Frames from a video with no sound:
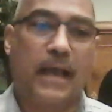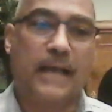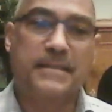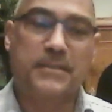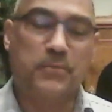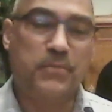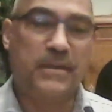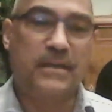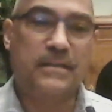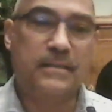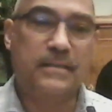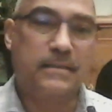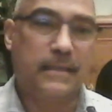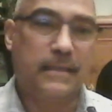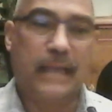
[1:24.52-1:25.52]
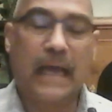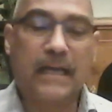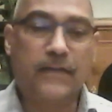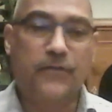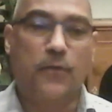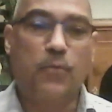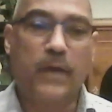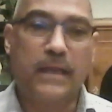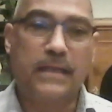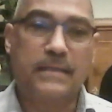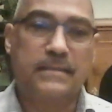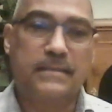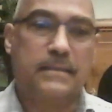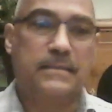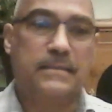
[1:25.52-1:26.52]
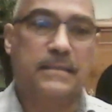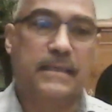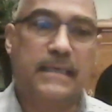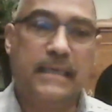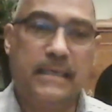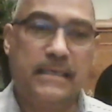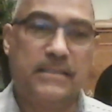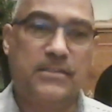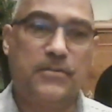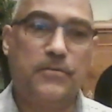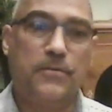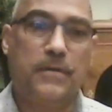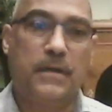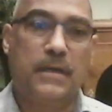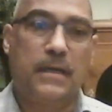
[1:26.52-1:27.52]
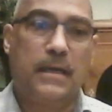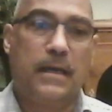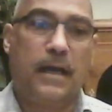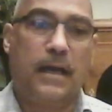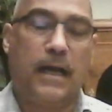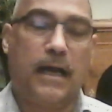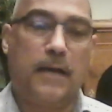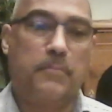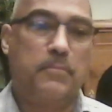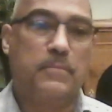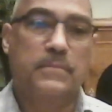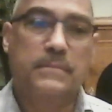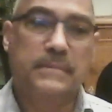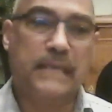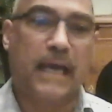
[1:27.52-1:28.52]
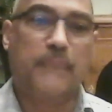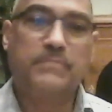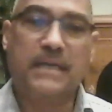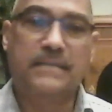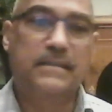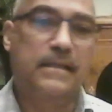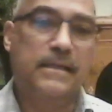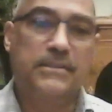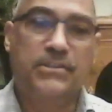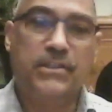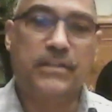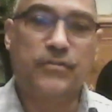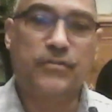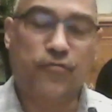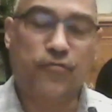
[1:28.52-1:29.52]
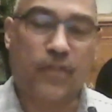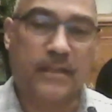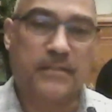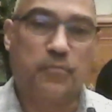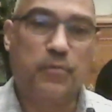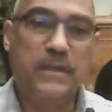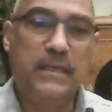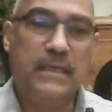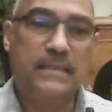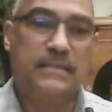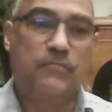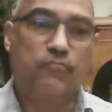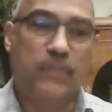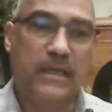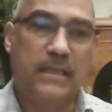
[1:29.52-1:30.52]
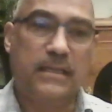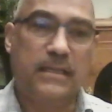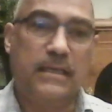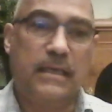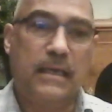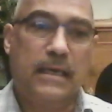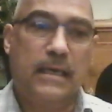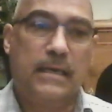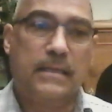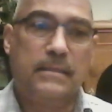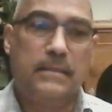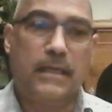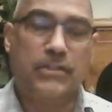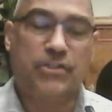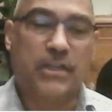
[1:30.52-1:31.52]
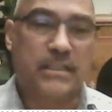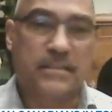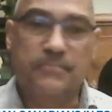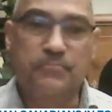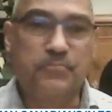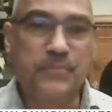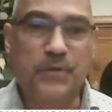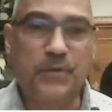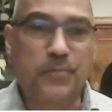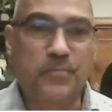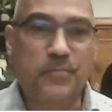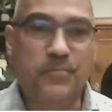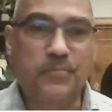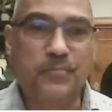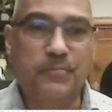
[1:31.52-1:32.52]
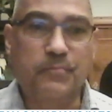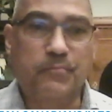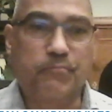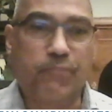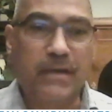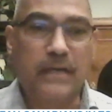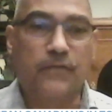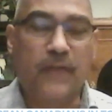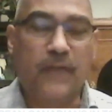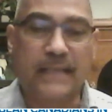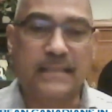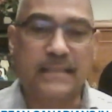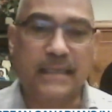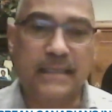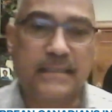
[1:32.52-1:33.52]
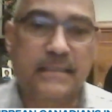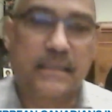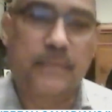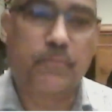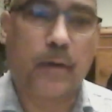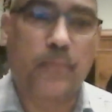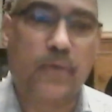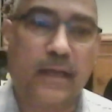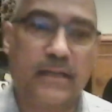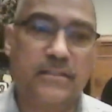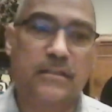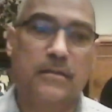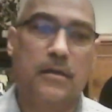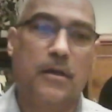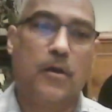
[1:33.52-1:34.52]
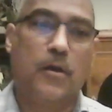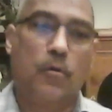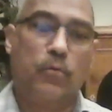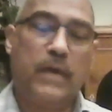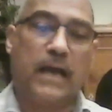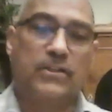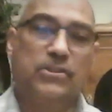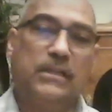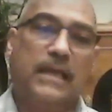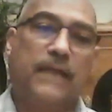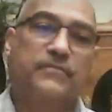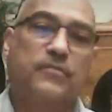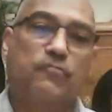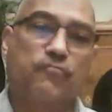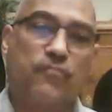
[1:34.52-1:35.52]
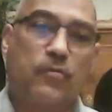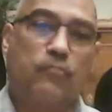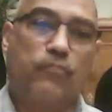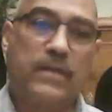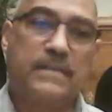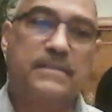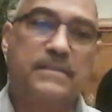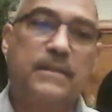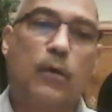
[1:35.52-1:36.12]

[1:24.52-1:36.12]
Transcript: has to be, a, the, the, lack of awareness is a key issue. Um, time, technology, and trust. We need to really not just, you know, bring the vaccines to the population. We actually have to raise the